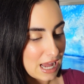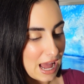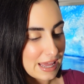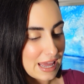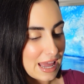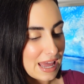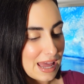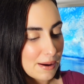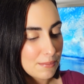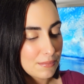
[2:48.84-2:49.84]
I
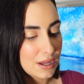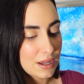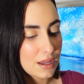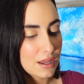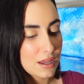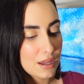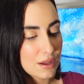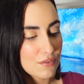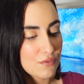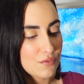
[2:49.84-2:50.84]
am,
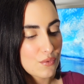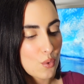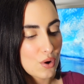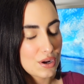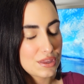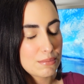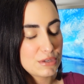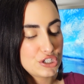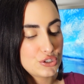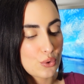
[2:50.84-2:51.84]
for the
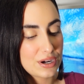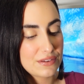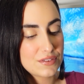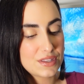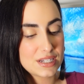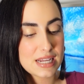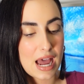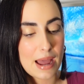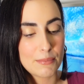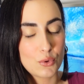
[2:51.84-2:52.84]
majority of the
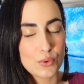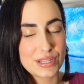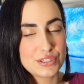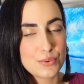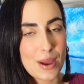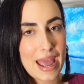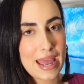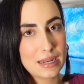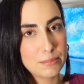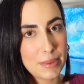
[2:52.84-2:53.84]
time, going to
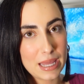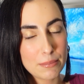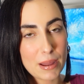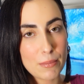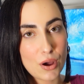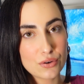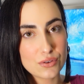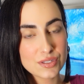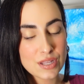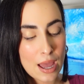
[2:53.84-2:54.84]
hand paint my
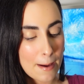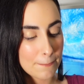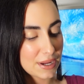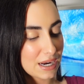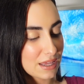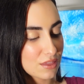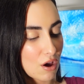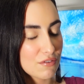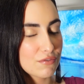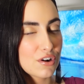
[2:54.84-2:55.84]
models, but I
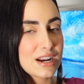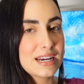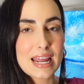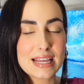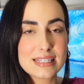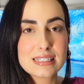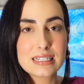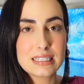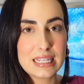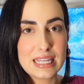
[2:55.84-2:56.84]
thought for a nice
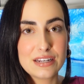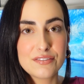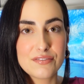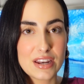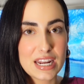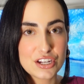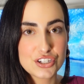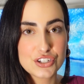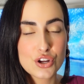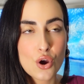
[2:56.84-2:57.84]
clean
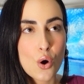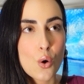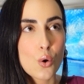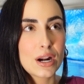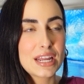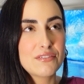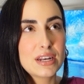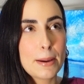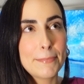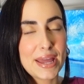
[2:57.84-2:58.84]
finish or even
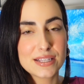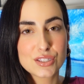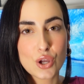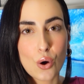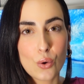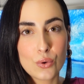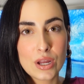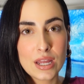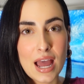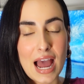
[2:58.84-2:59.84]
a base coat,
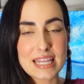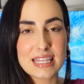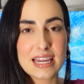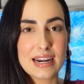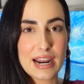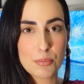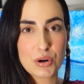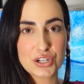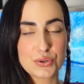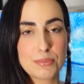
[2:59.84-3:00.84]
I think an
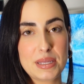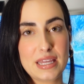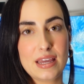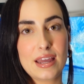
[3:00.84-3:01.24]
airbrush would be